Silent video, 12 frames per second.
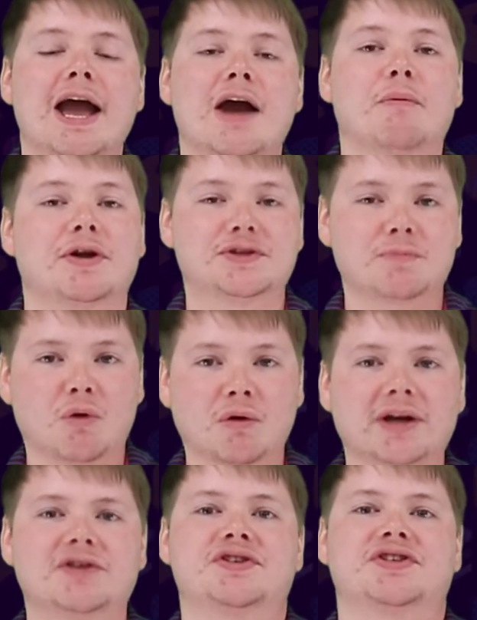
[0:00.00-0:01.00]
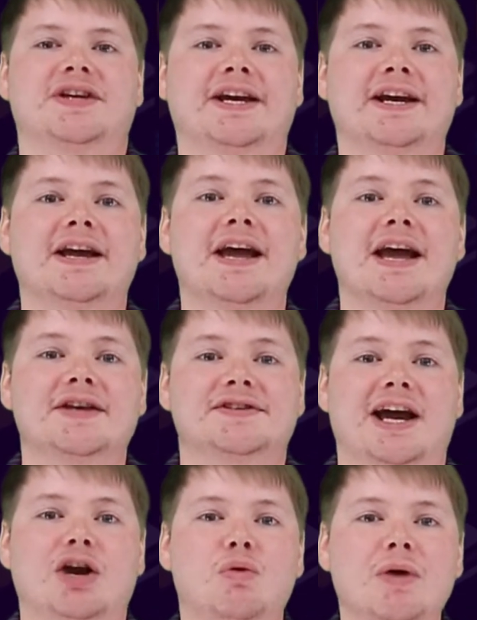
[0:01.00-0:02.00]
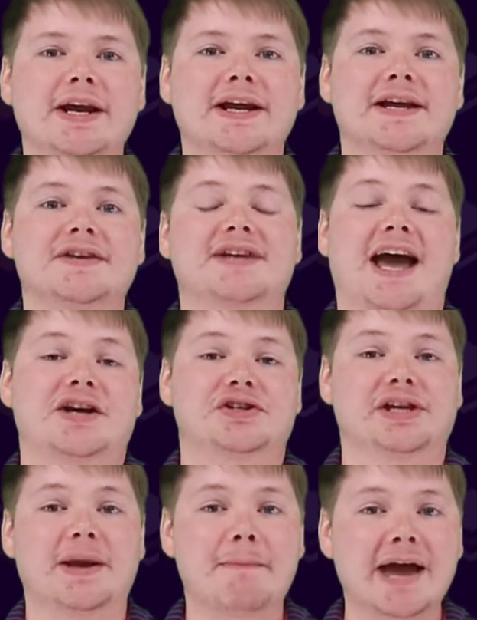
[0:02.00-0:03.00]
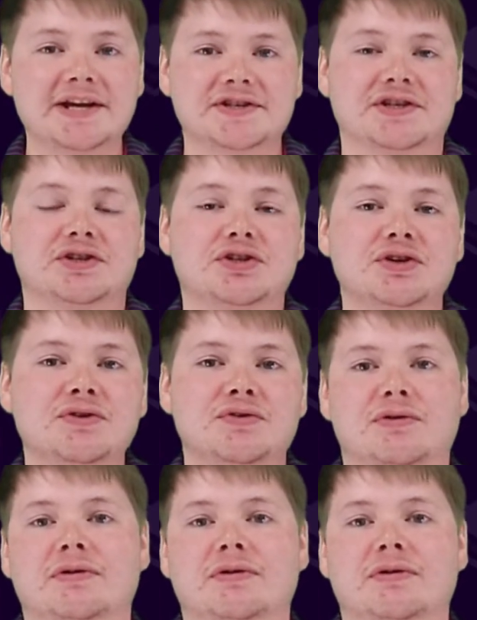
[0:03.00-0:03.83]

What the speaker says: And what's more interesting is that quinton is actually a medicine too.